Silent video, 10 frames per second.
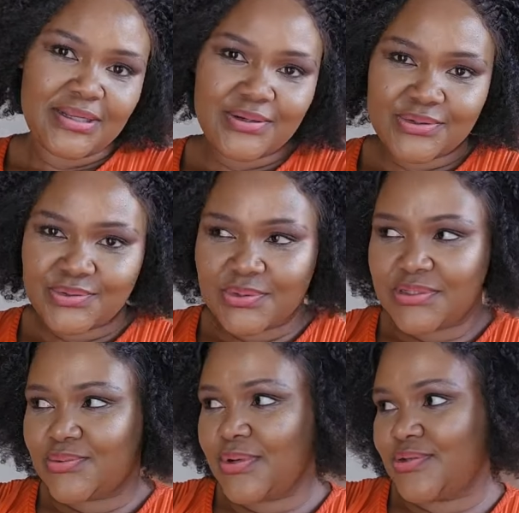no
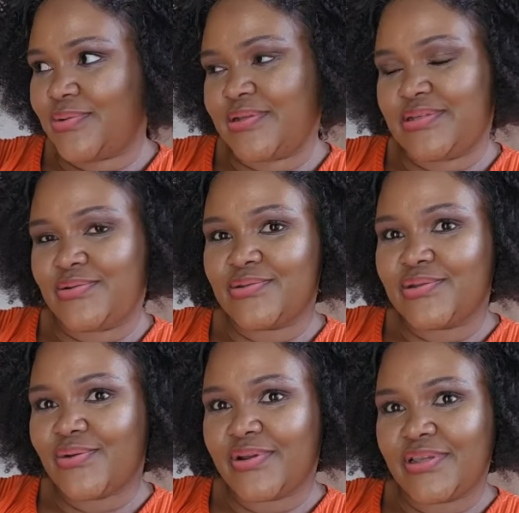sweet what what no
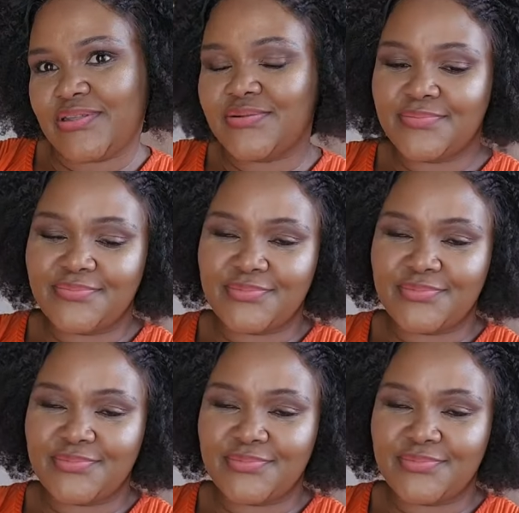sweet orange